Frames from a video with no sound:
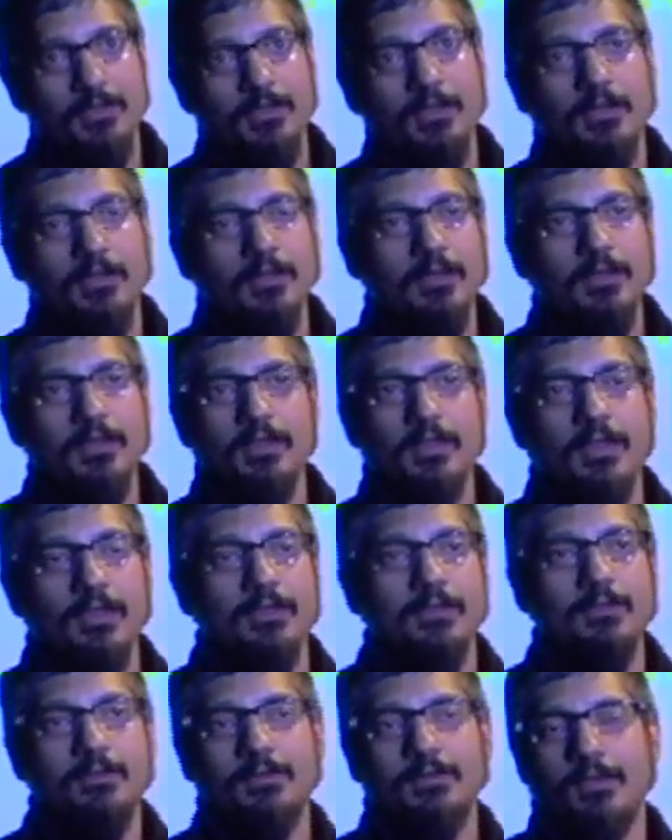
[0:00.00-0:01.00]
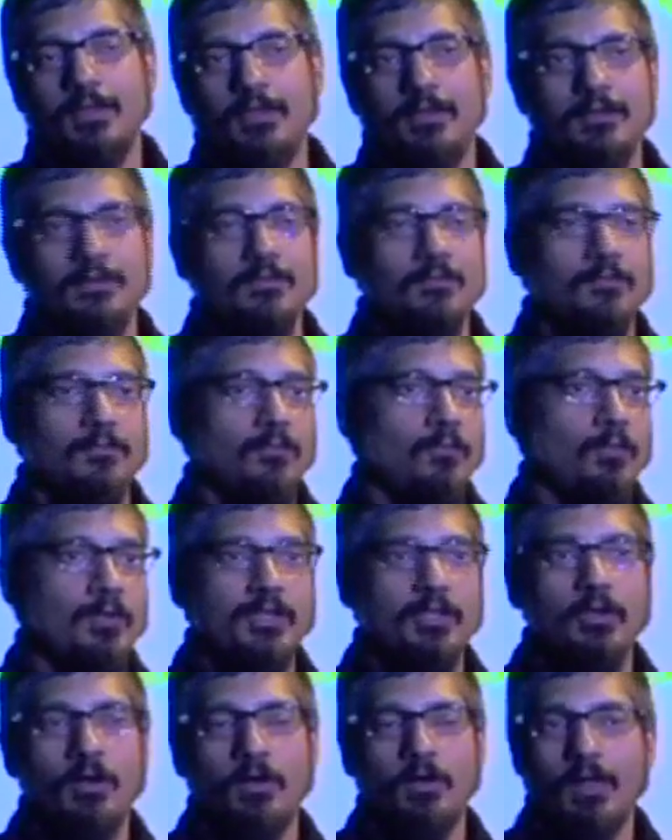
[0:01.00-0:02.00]
Uh, and, and
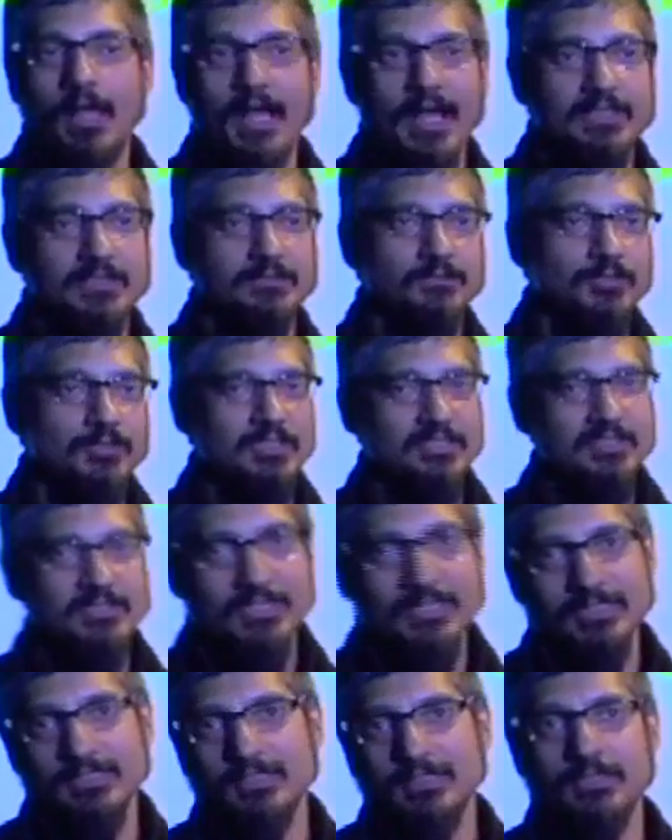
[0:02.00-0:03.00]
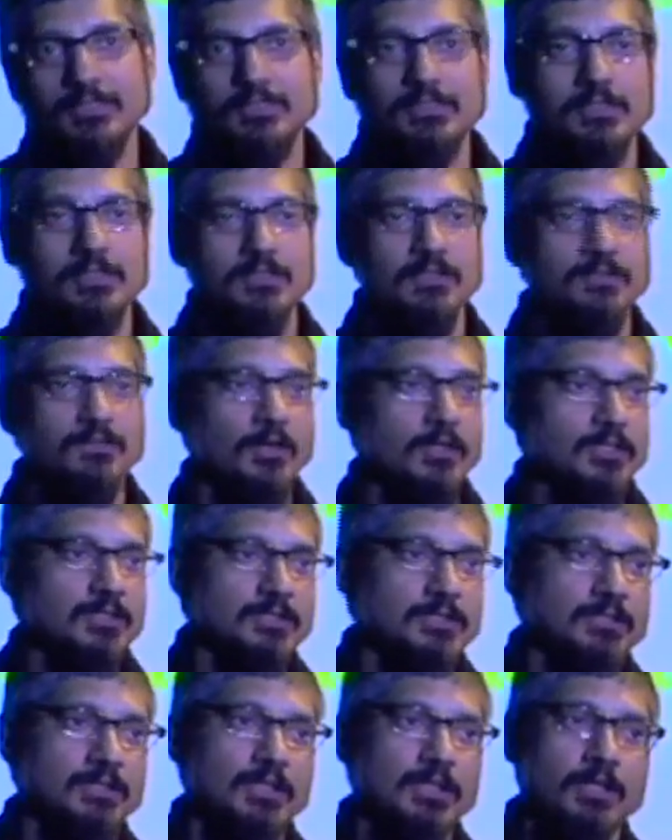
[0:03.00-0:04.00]
we all actively consent to this. The
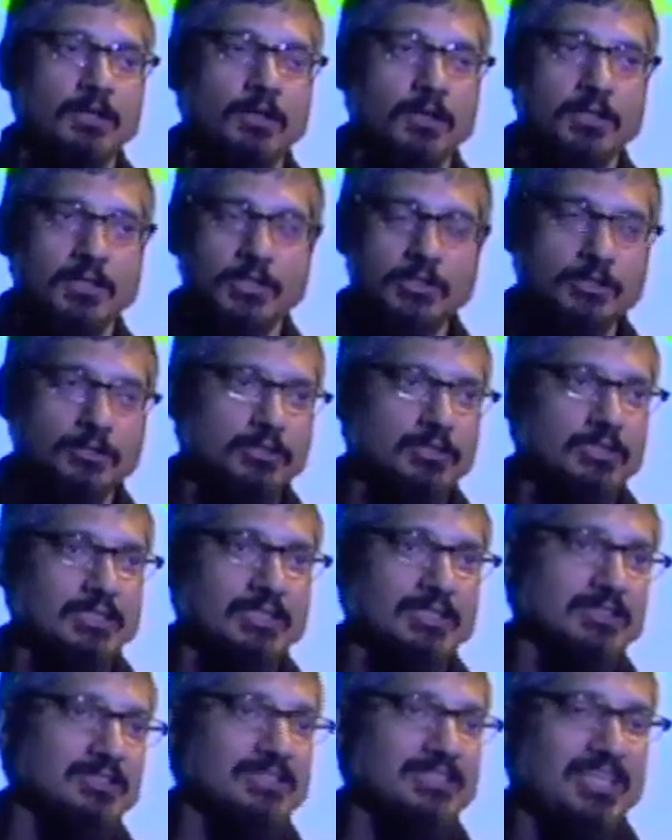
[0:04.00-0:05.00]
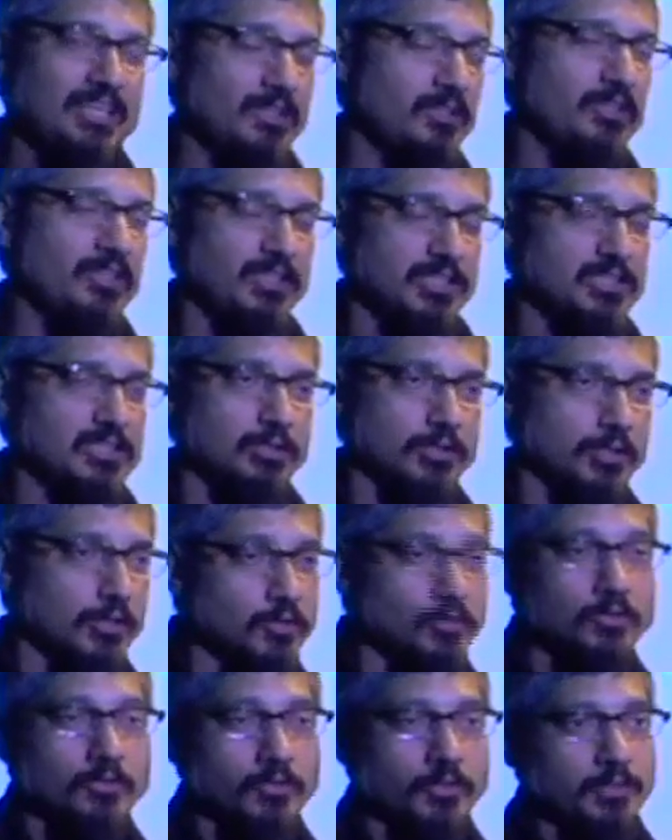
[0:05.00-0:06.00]
dysfunction in our country is killing us
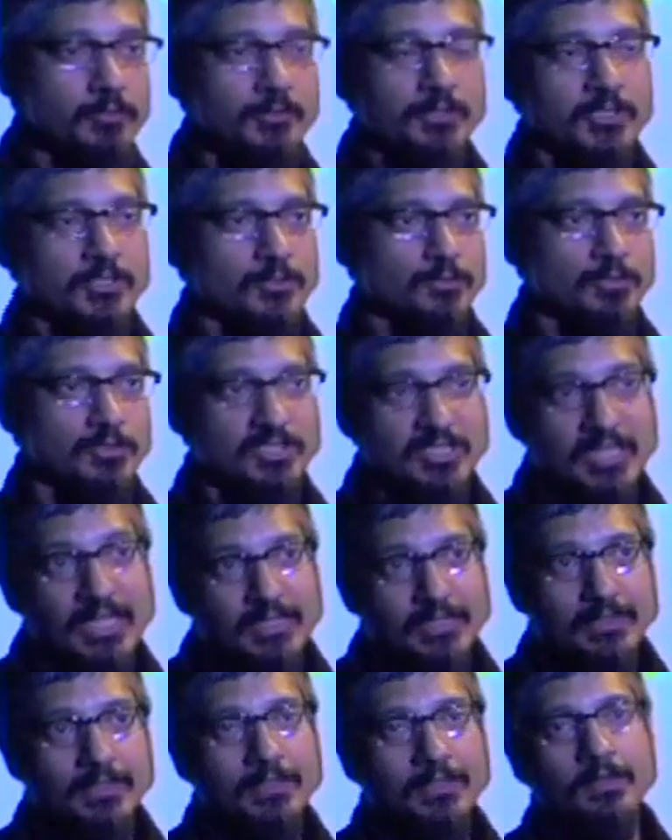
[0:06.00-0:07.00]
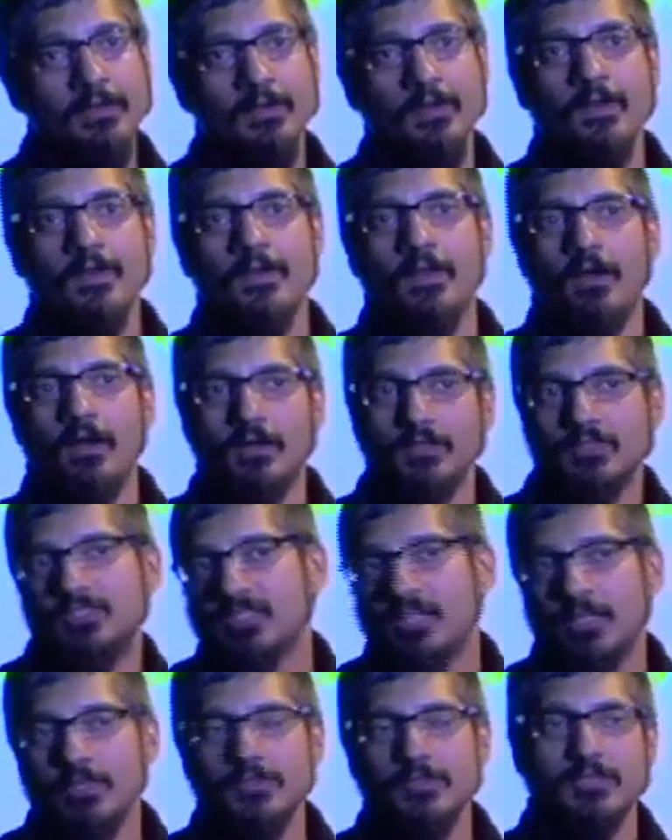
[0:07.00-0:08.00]
literally because we're sending our
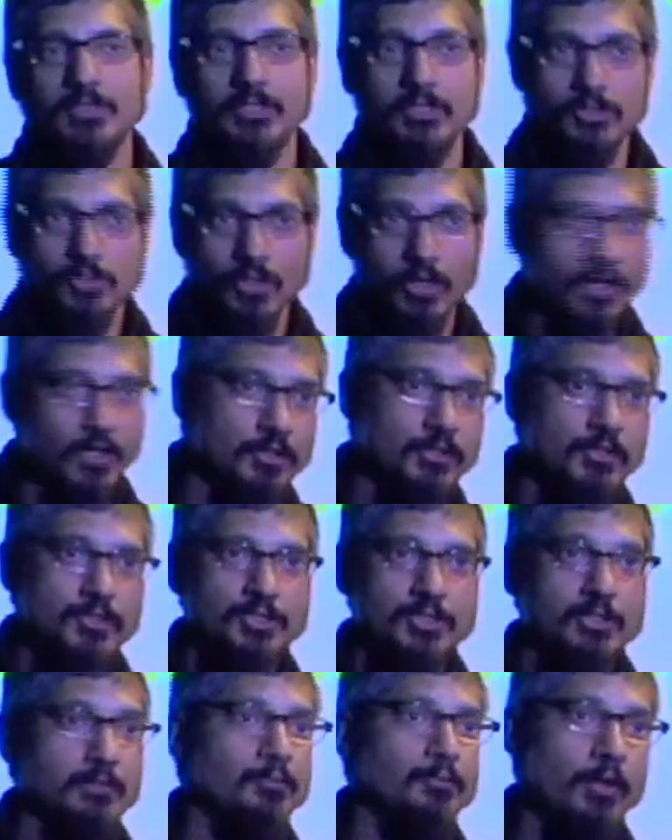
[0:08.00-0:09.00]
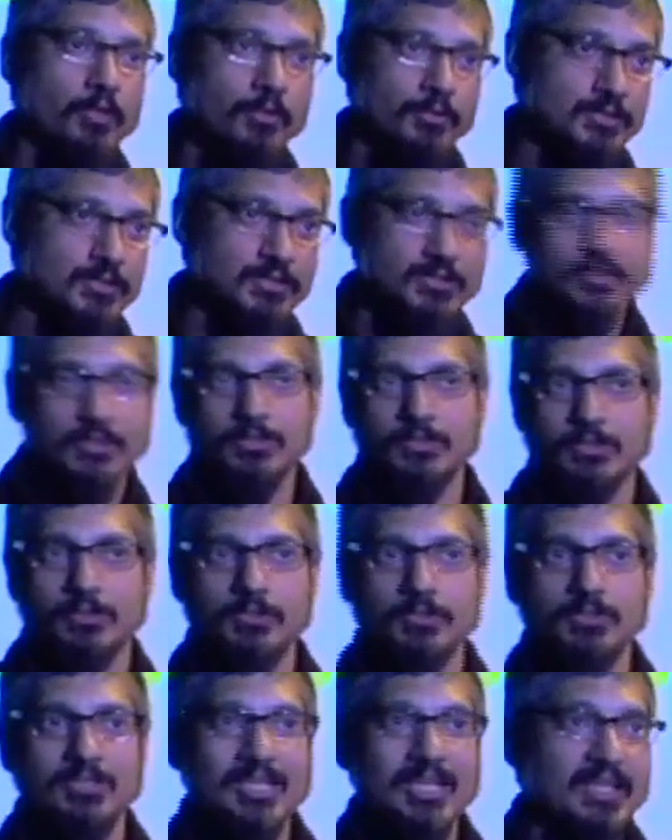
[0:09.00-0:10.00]
sons and daughters and brothers and
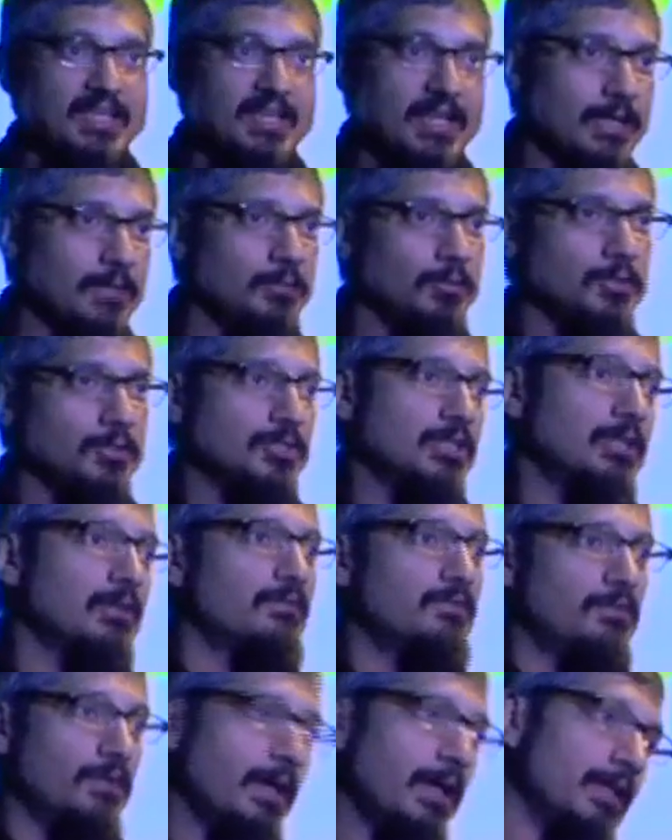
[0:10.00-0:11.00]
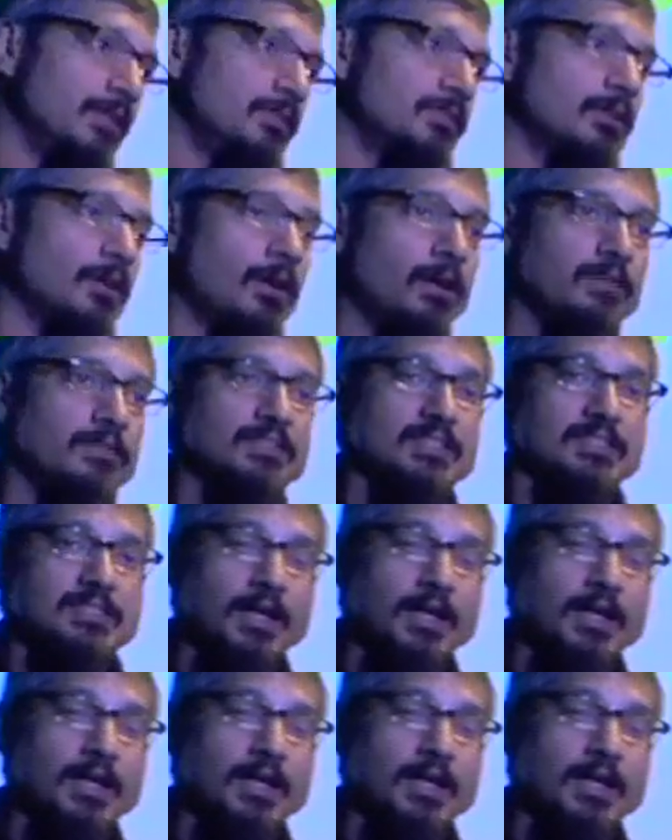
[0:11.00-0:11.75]
sisters and neighbors and friends off to